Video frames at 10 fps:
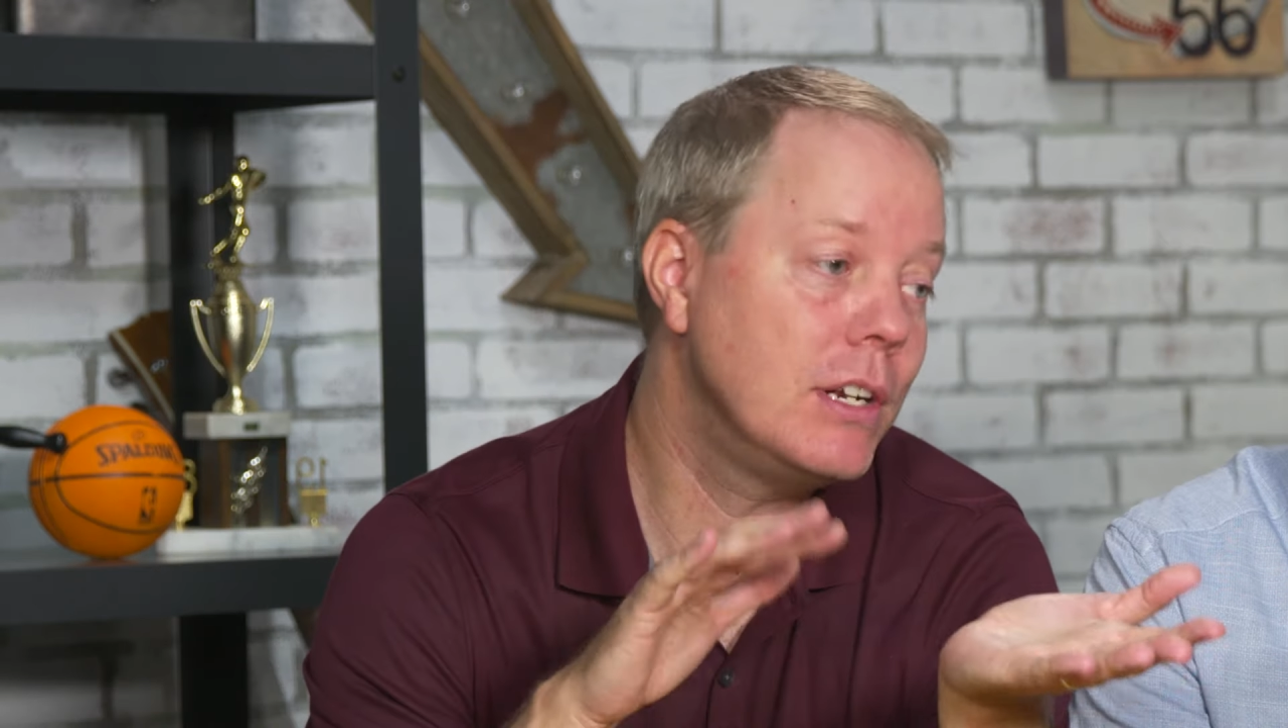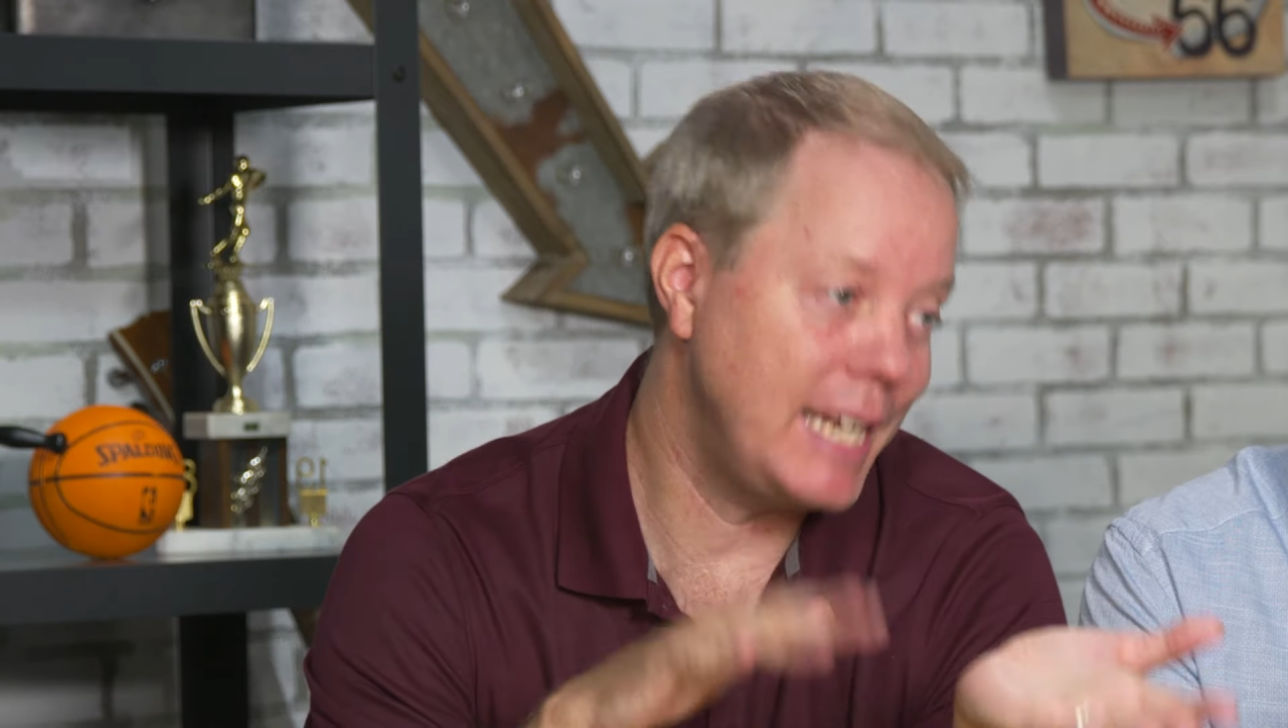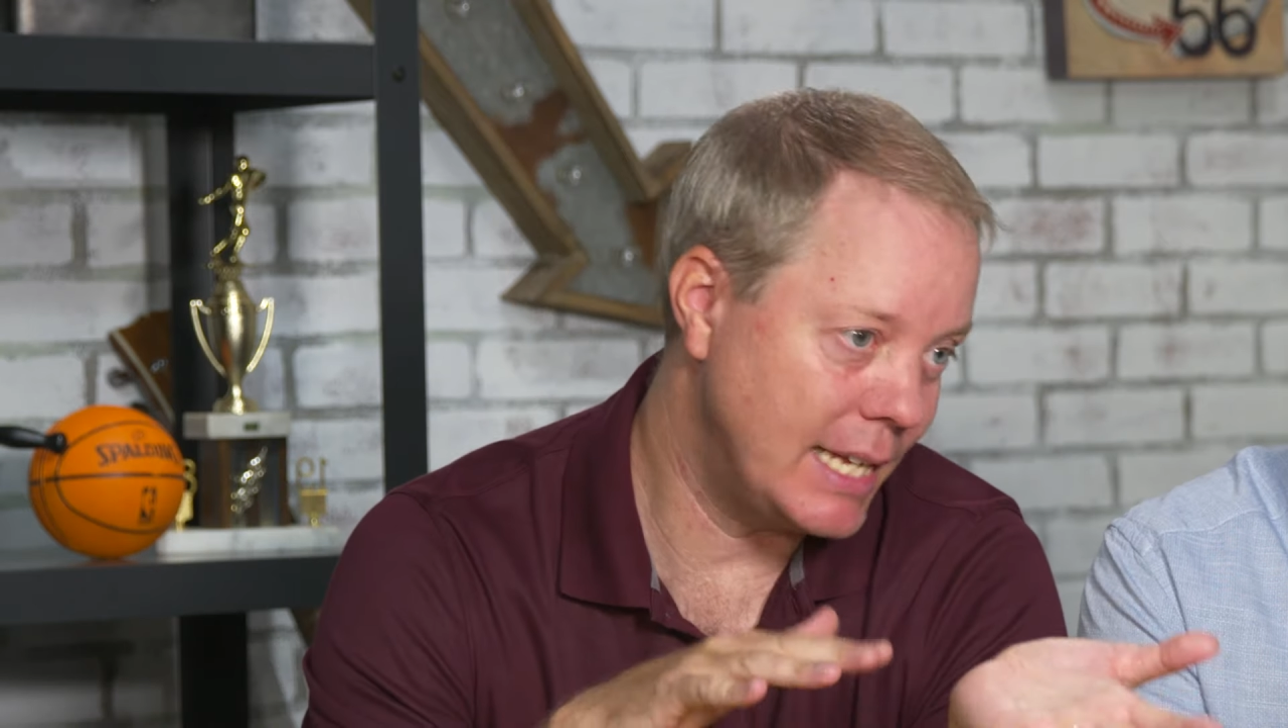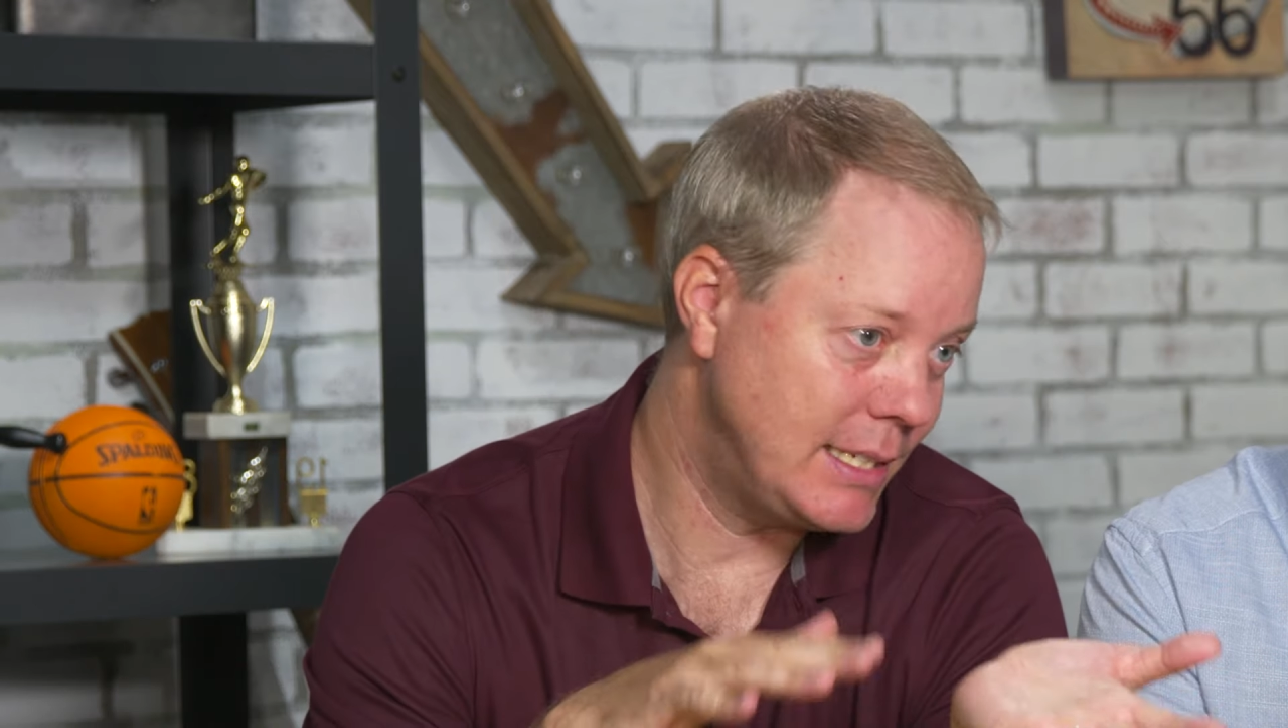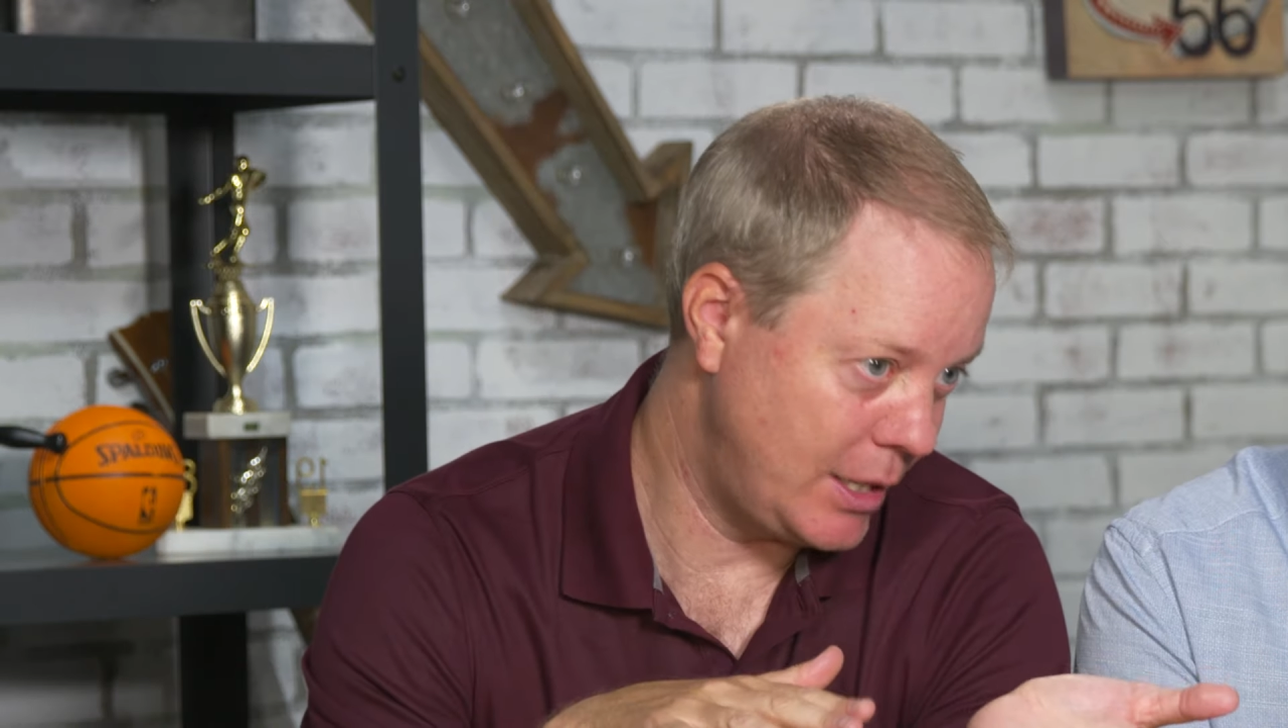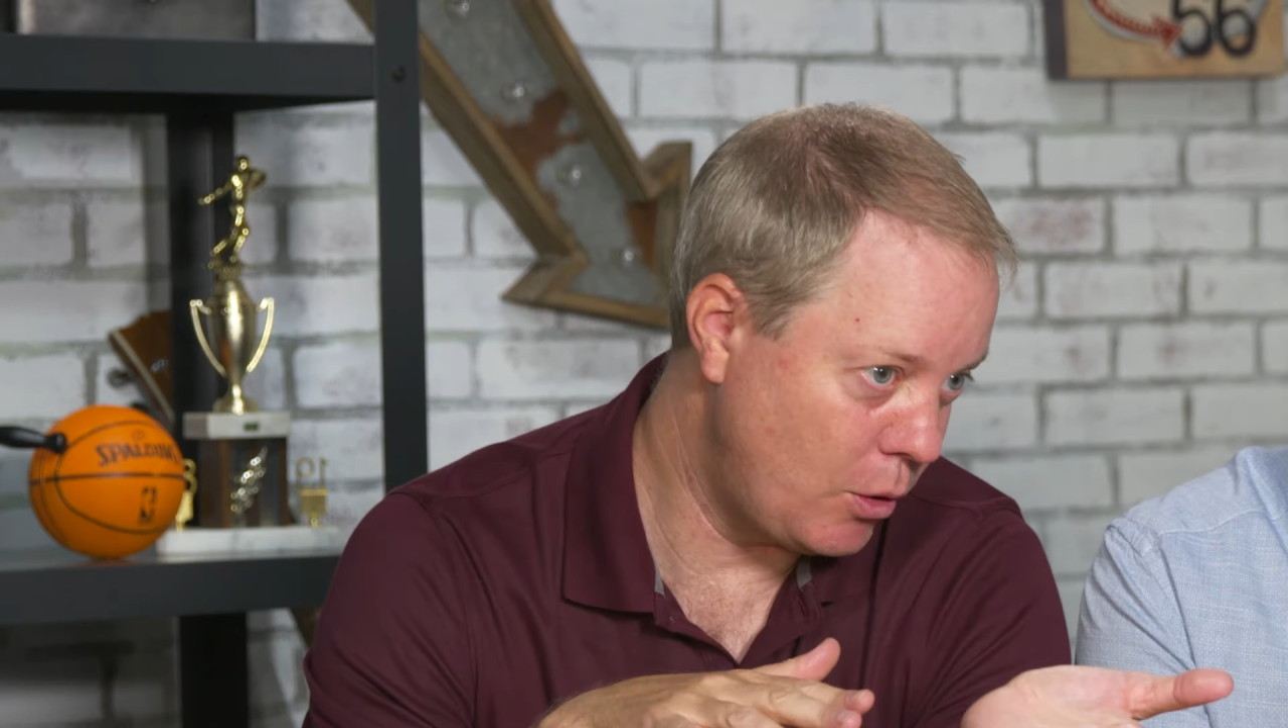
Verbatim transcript: dancing